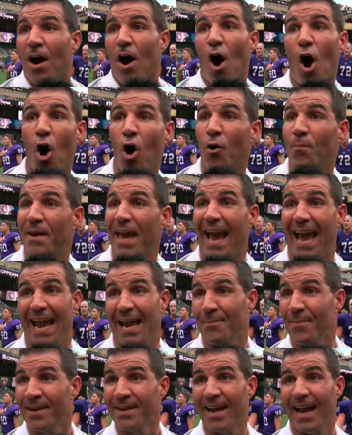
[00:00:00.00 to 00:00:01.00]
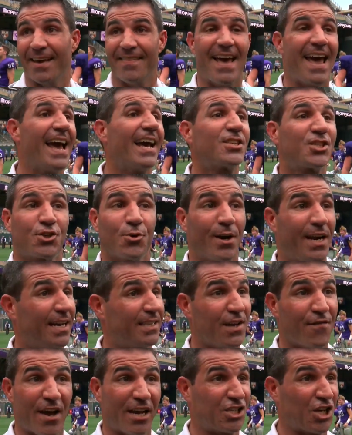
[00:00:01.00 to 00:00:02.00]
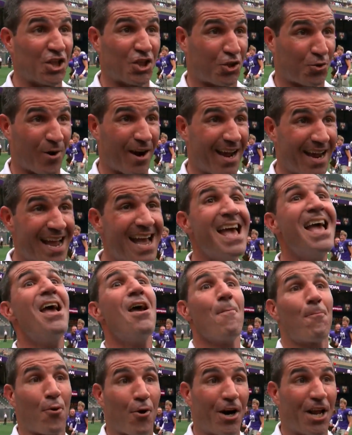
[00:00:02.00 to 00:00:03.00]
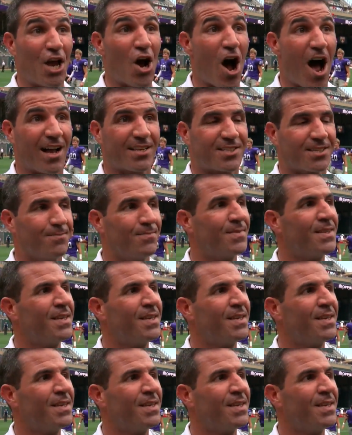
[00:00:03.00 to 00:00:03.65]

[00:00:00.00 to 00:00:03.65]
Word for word: home game in the history of Division 3. Pretty awesome.